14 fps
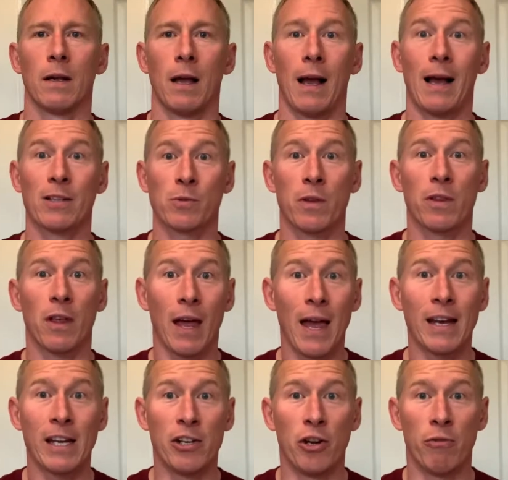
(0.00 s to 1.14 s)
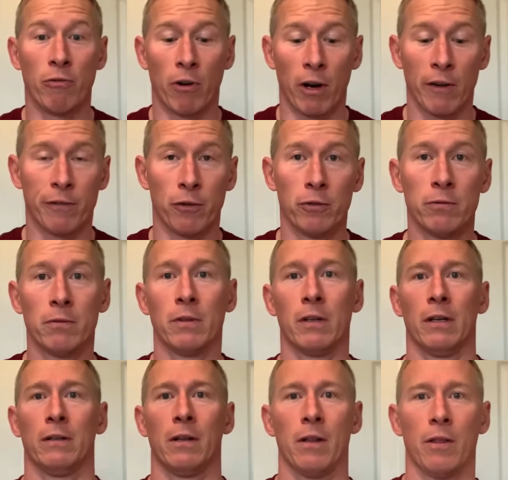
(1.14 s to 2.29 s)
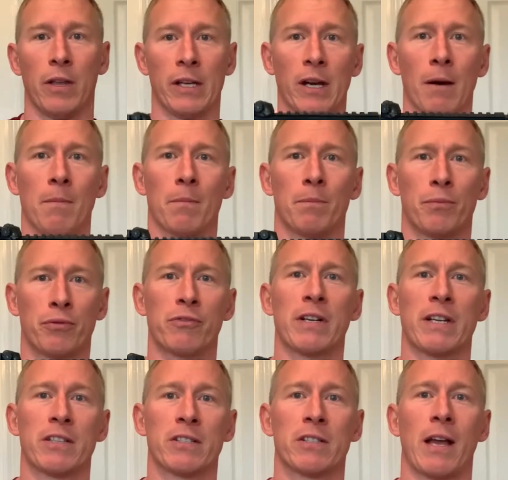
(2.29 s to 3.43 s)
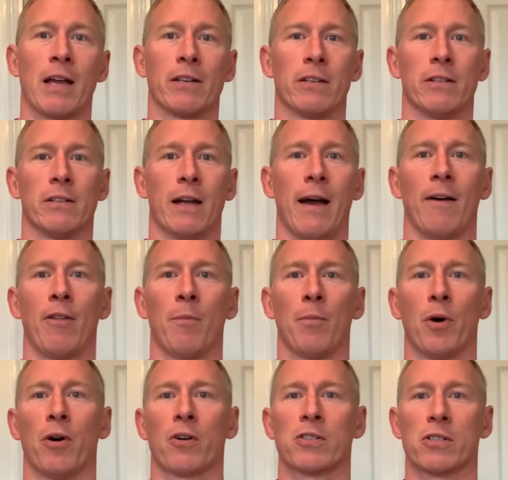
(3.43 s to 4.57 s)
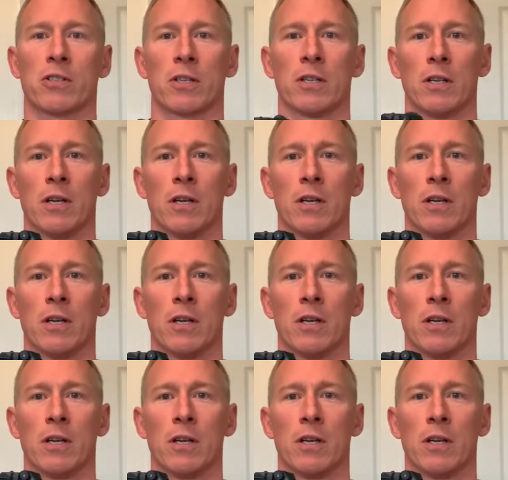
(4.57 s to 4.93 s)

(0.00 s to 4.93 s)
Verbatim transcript: As with any new rifle, they come pretty standard out of the box.